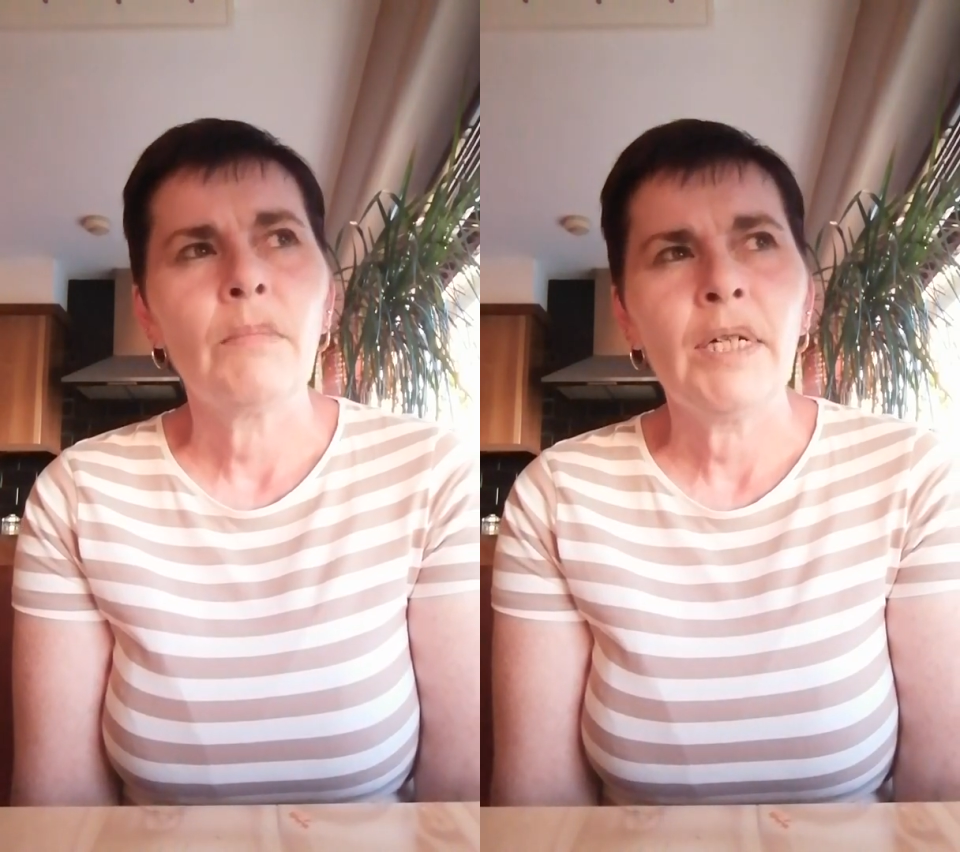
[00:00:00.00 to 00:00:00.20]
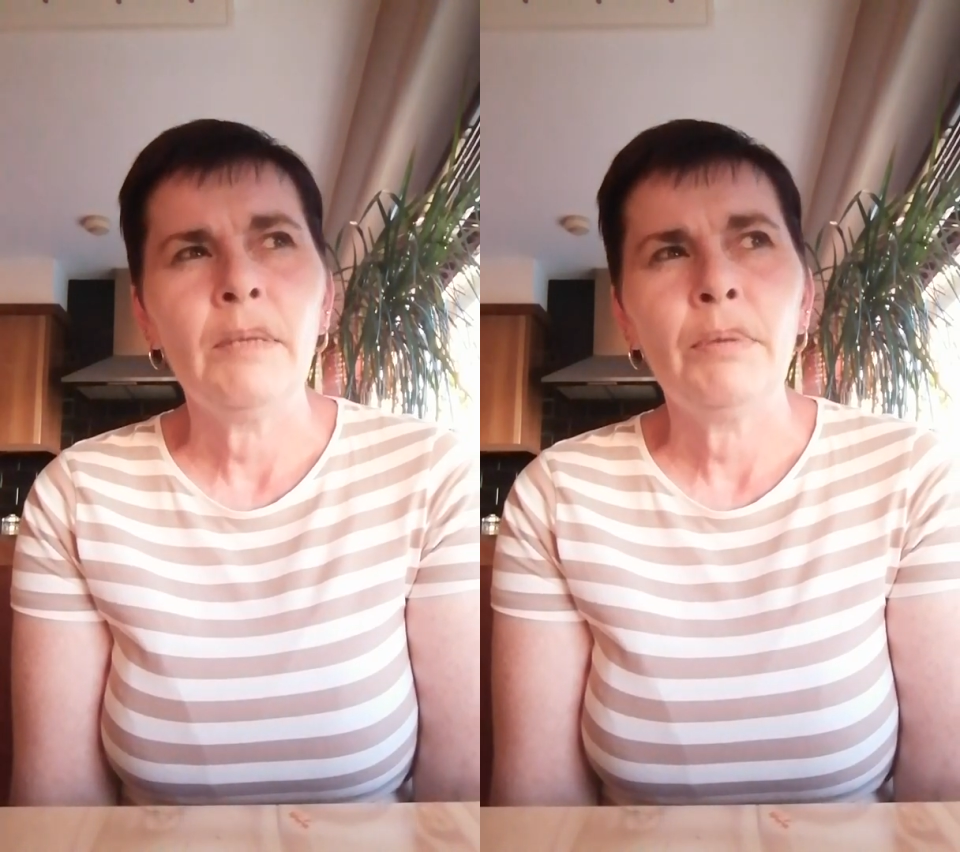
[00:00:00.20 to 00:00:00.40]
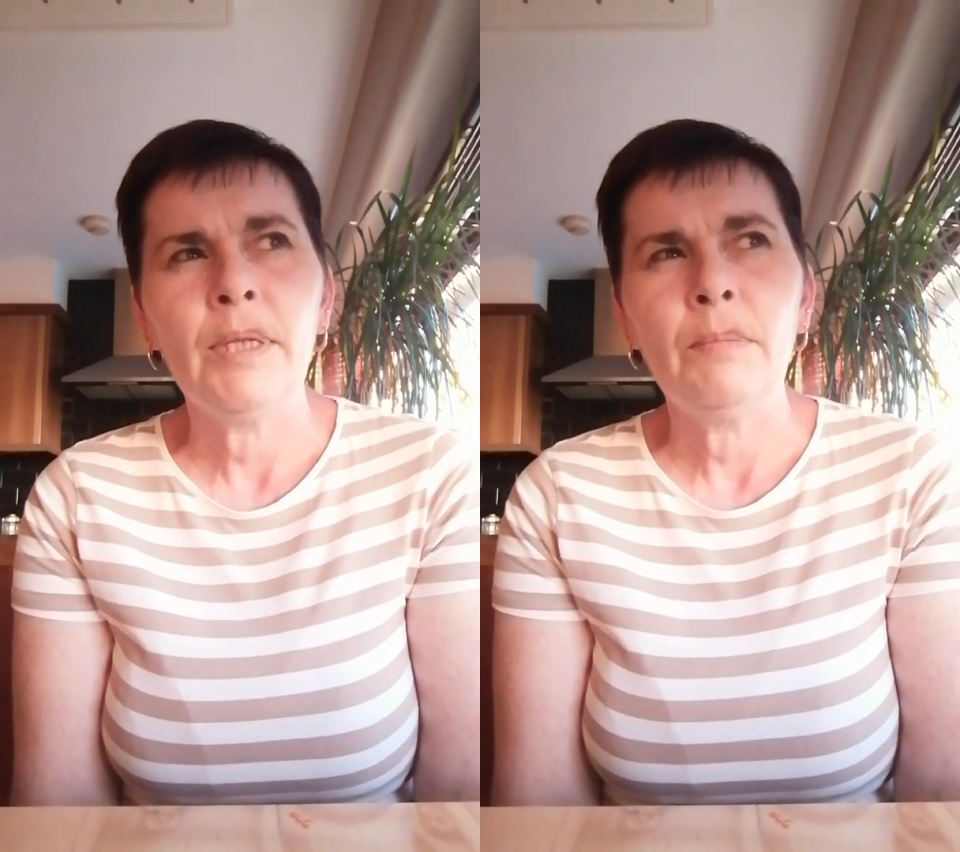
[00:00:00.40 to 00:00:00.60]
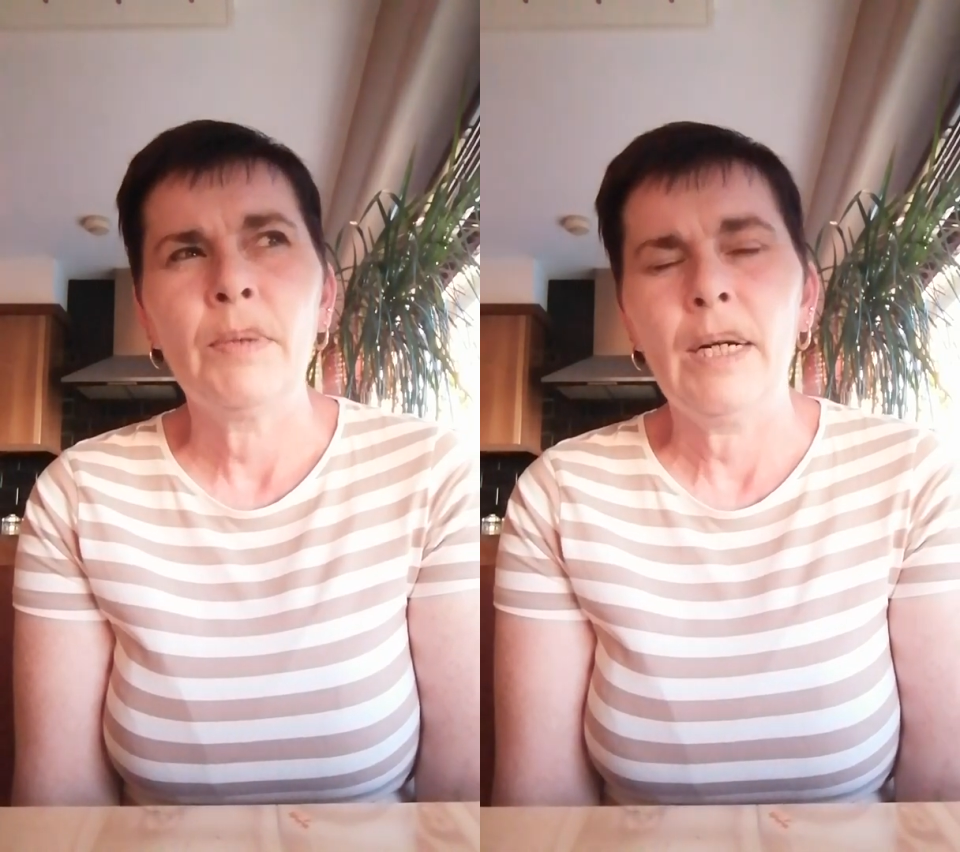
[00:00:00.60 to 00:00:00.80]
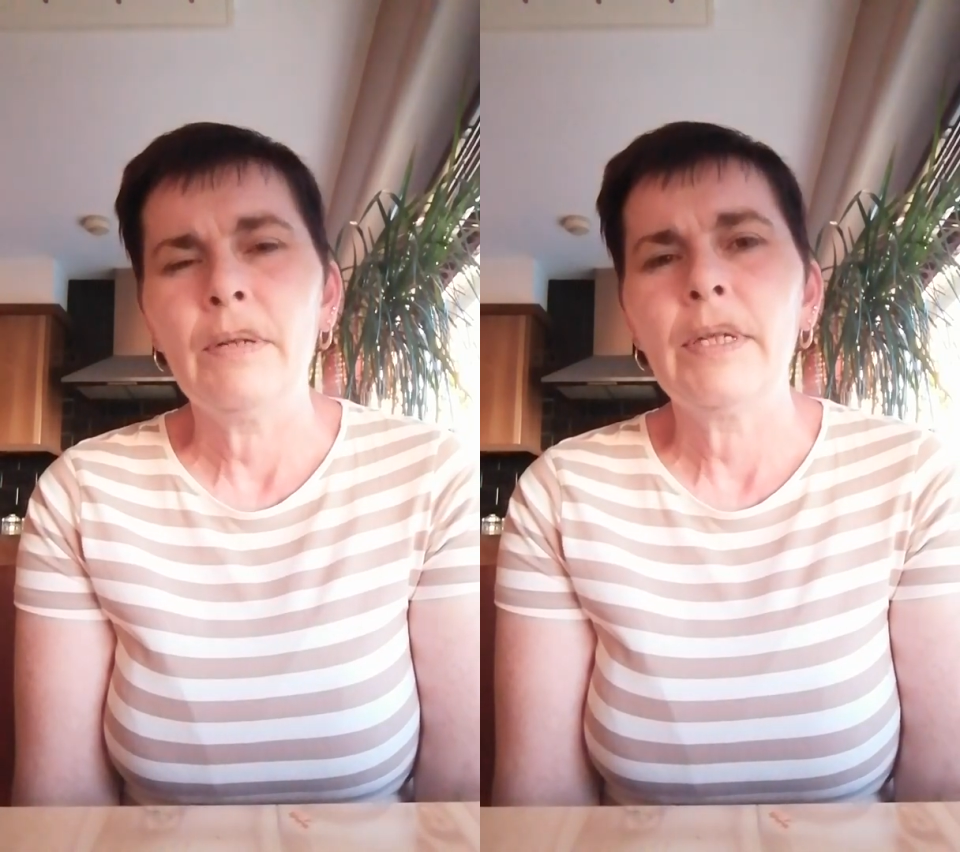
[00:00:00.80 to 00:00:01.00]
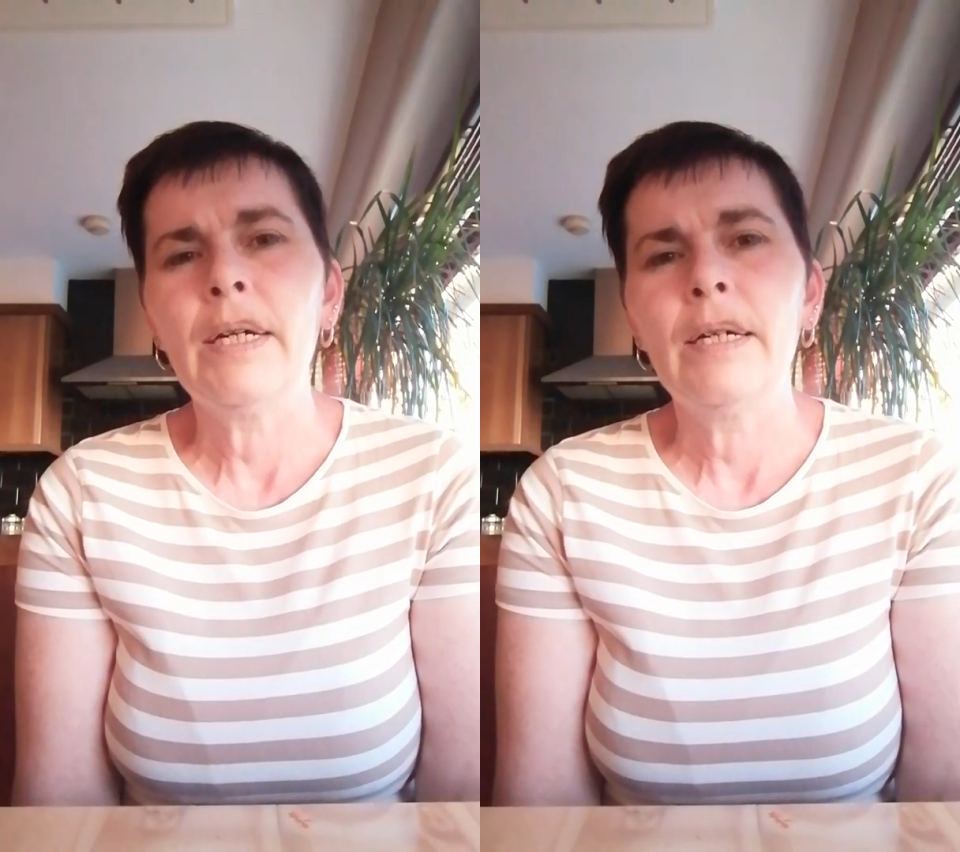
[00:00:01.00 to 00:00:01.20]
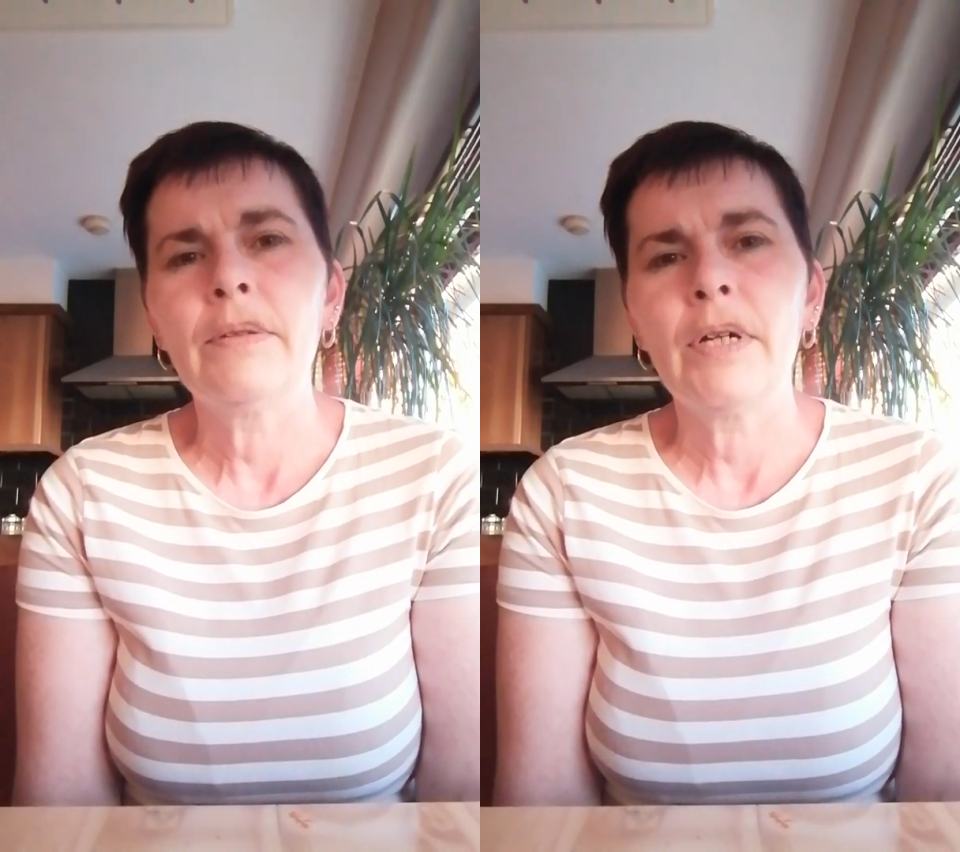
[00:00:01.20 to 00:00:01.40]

many people out there